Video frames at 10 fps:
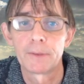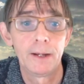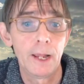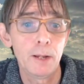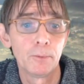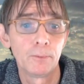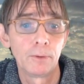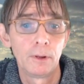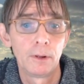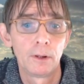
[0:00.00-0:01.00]

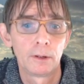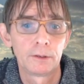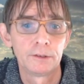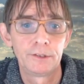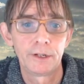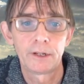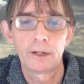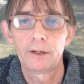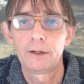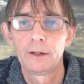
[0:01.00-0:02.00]
enable the
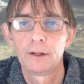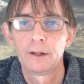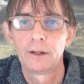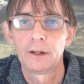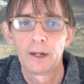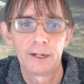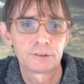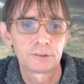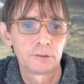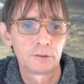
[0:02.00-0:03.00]
JK
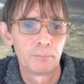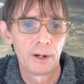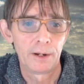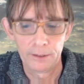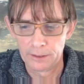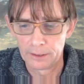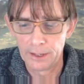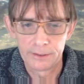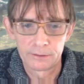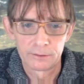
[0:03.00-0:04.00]
latch by a
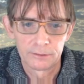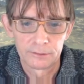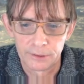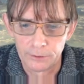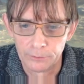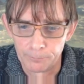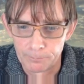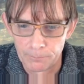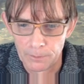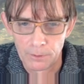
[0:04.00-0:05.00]
gate signal.
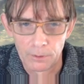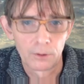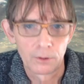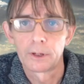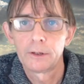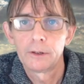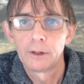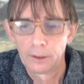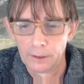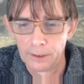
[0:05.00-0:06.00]
Okay,
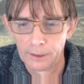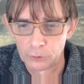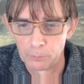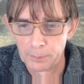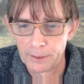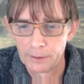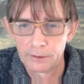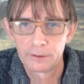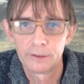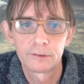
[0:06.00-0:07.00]
let's complicate
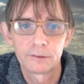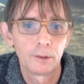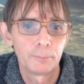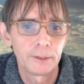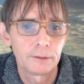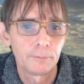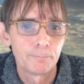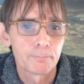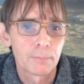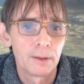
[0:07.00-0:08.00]
the things a little bit.
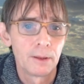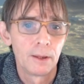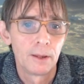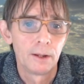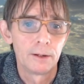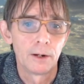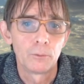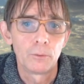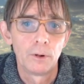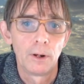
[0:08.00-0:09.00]

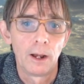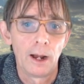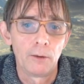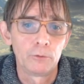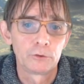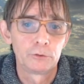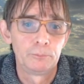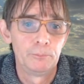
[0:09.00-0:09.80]
Now I will